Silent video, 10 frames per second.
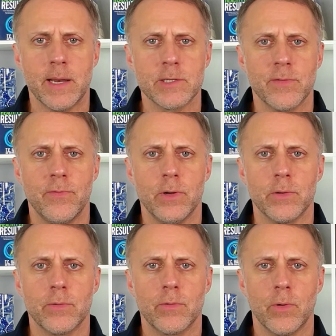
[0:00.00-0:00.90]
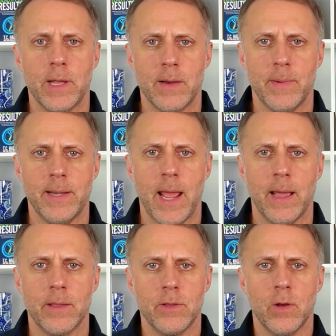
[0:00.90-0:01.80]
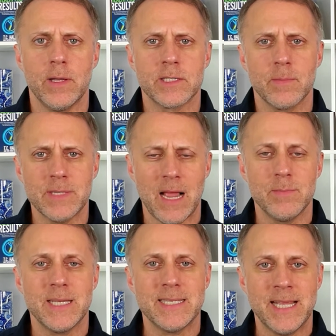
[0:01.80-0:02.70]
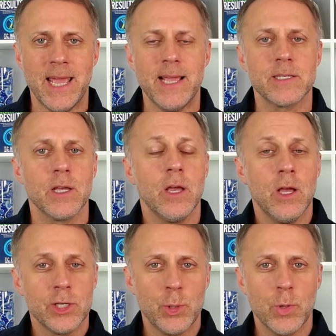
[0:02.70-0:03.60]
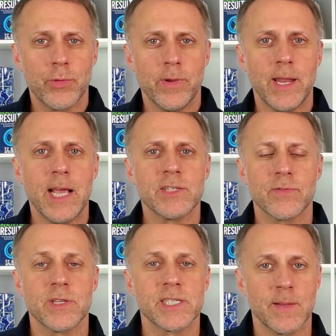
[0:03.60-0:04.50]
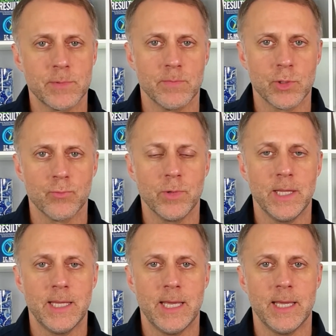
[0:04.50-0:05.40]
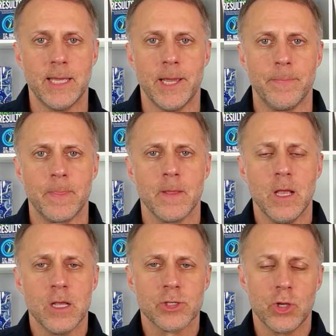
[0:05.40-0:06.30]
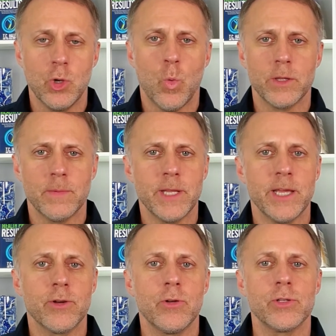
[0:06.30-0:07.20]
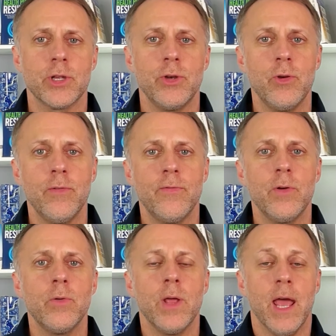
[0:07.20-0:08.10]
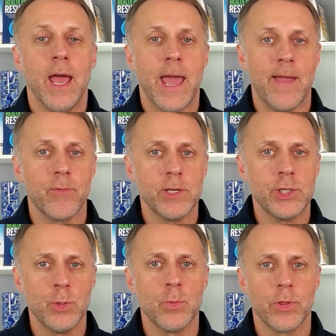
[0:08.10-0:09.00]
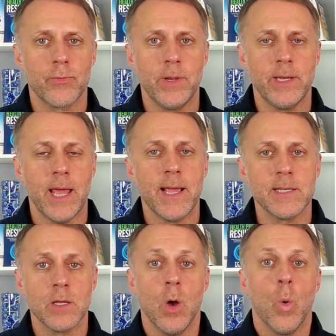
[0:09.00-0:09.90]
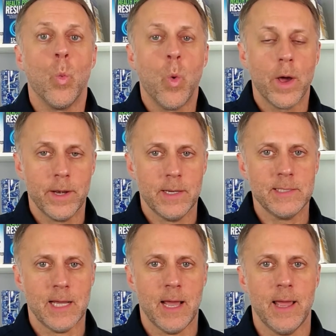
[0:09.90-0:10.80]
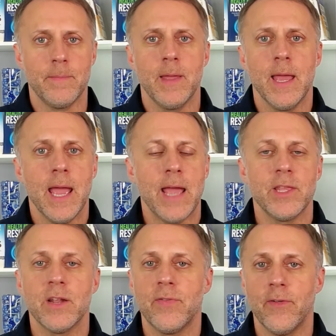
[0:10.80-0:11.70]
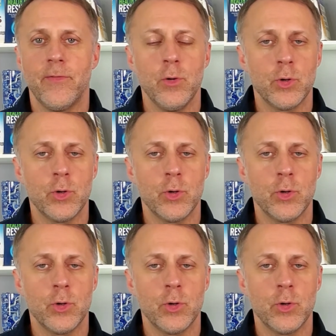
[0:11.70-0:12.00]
extra foot growing out of my neck. You know, sometimes it takes 2 or 3 days for the symptom to really kick in. So you want them to introduce a new food every 2 or 3 days, one at a time, and then if a food